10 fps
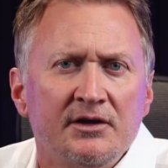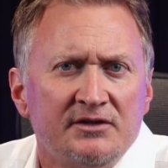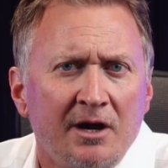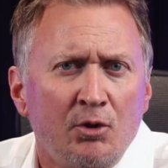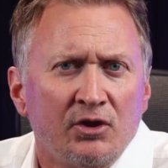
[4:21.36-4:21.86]

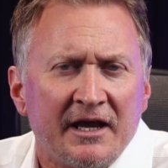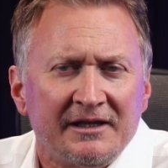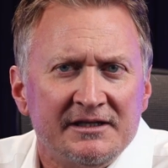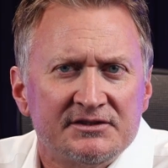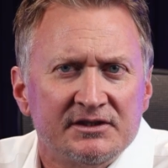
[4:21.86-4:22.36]
Double net
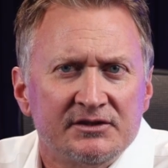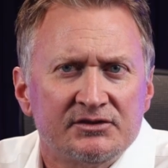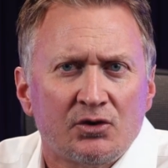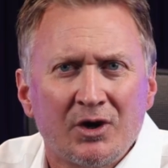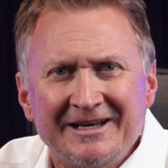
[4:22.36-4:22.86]

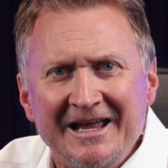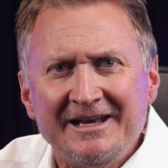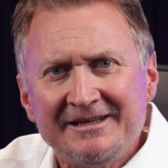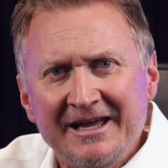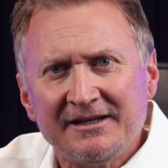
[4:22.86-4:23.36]
leases, or
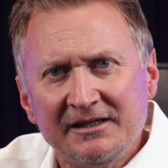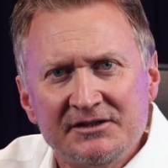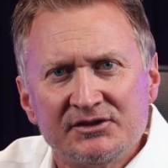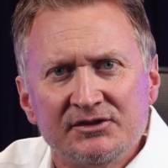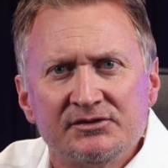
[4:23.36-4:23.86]
net
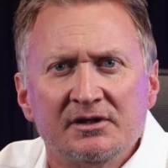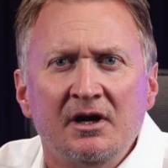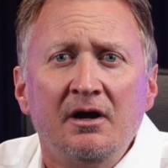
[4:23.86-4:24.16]
leases,